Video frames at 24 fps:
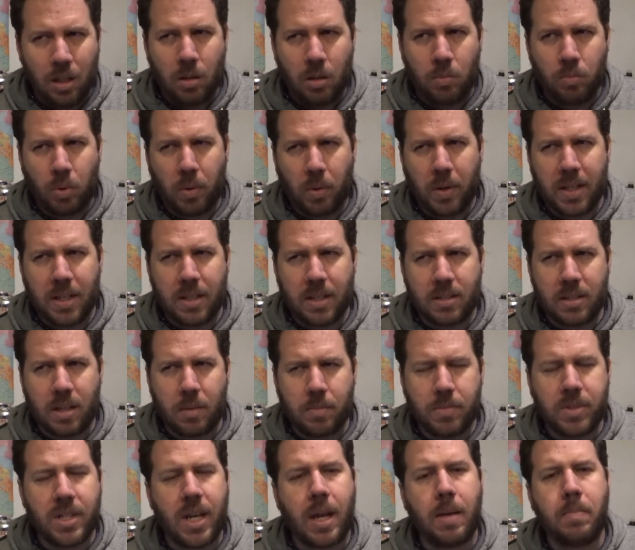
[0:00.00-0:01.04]
probably
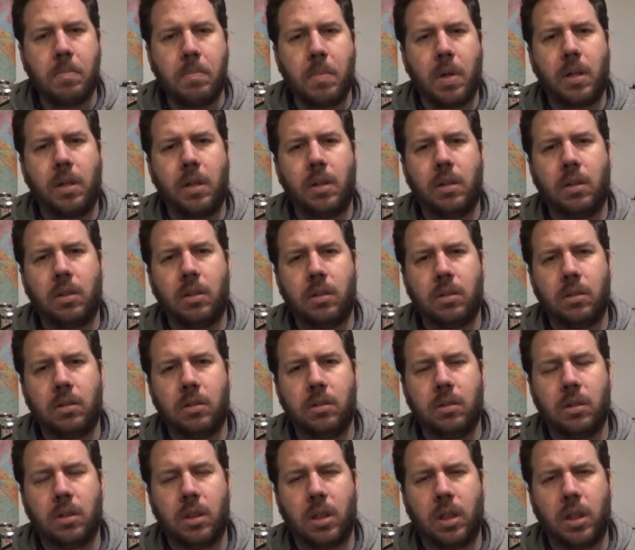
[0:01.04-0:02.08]
September,
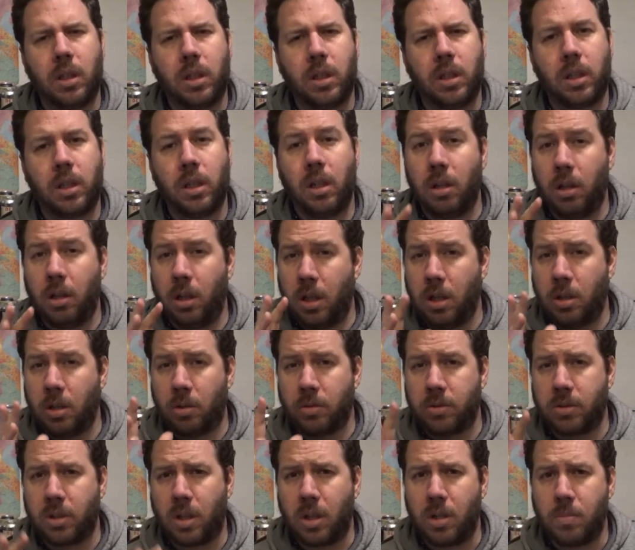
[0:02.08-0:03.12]
early
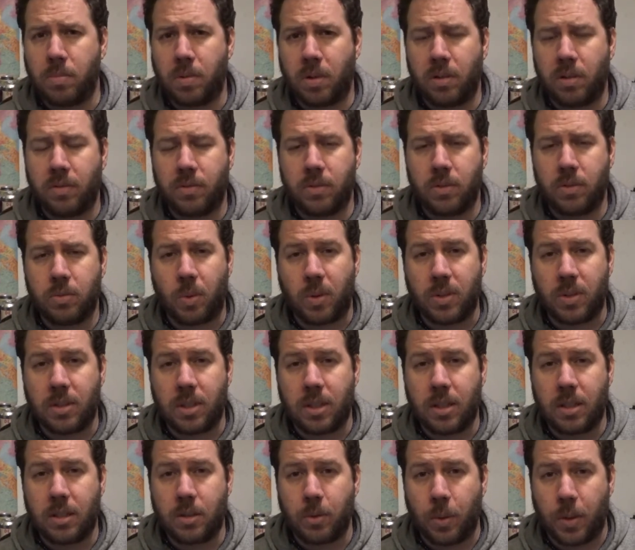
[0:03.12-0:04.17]
October of
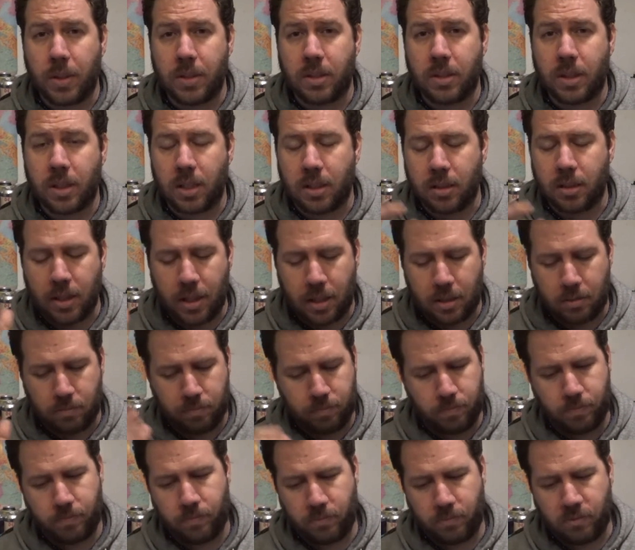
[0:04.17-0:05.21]
2020, and then
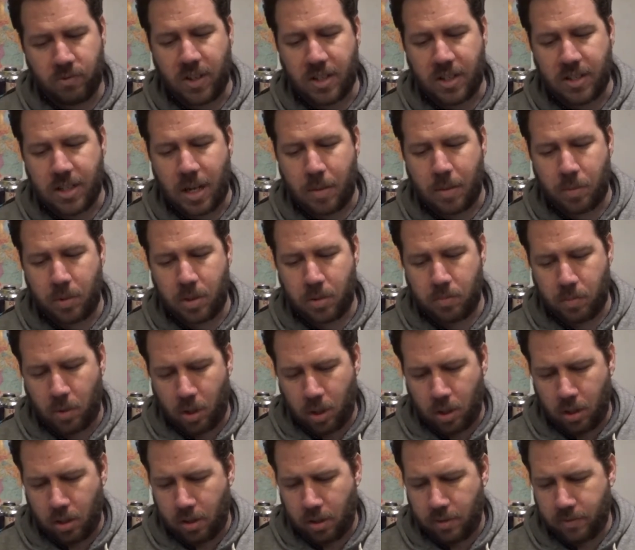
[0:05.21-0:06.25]
things happened in my
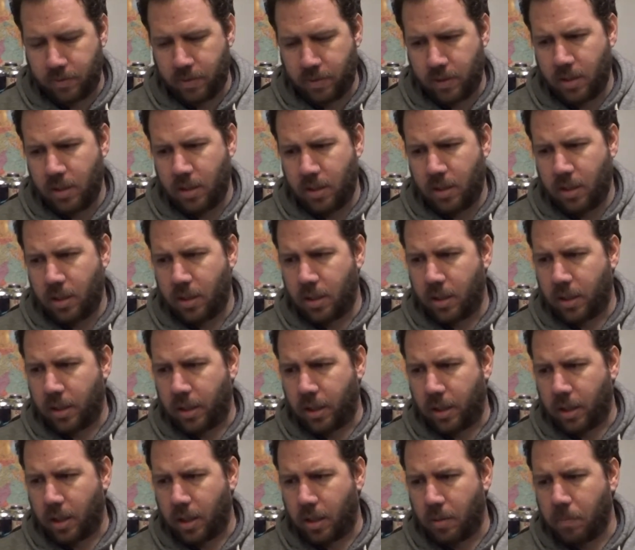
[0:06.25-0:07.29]
life.
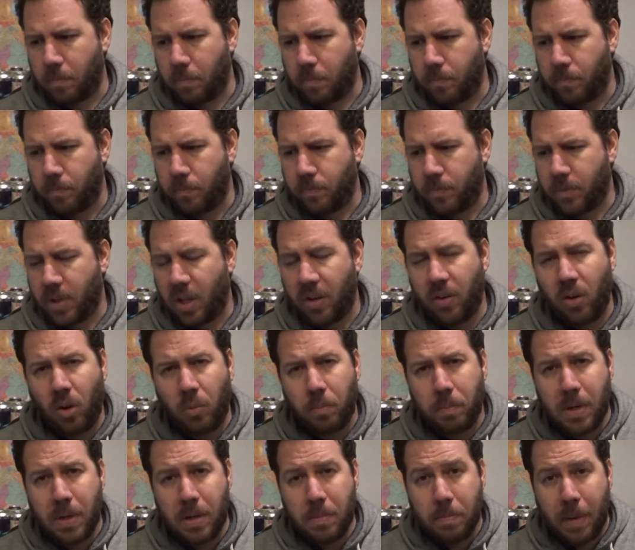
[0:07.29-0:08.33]
I've
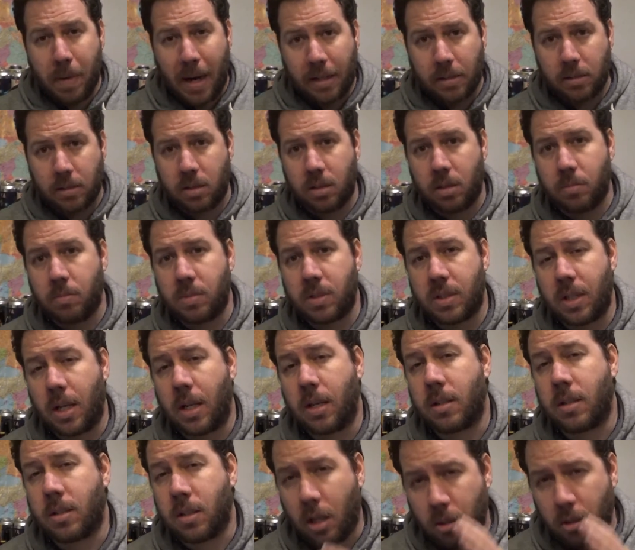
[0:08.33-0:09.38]
not been back to them
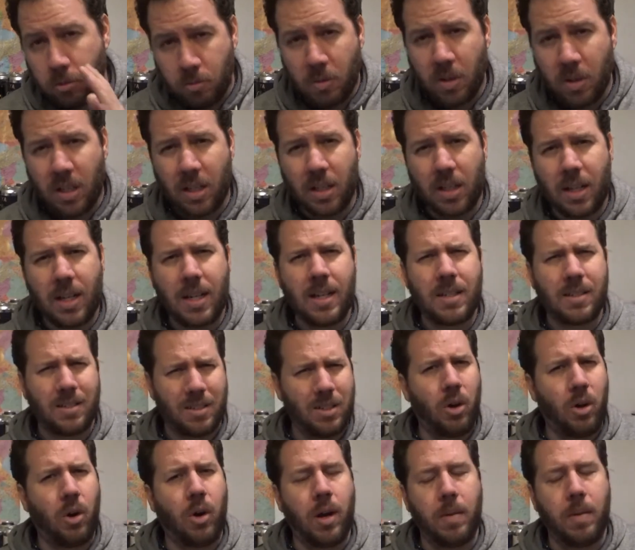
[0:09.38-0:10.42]
since, so it's
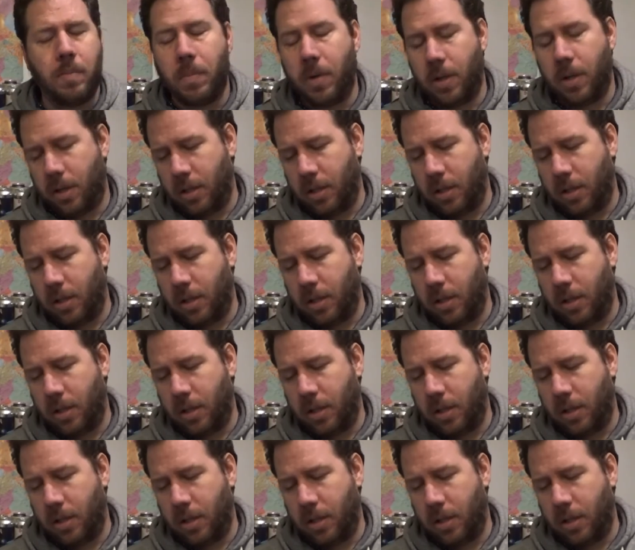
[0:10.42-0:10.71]
time.